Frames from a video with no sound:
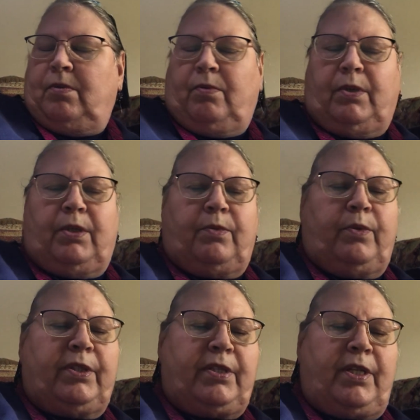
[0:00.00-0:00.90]

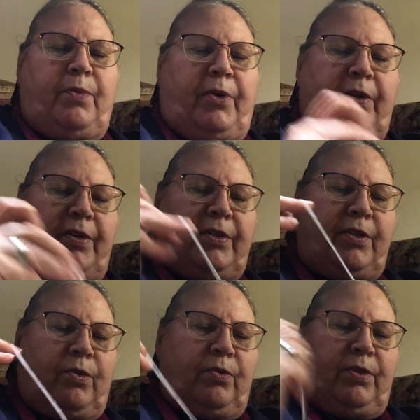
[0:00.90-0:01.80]
We'll see where this
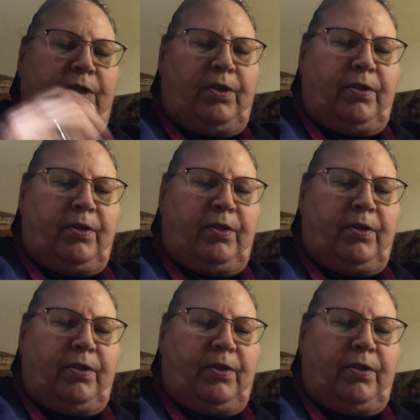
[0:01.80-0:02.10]
goes.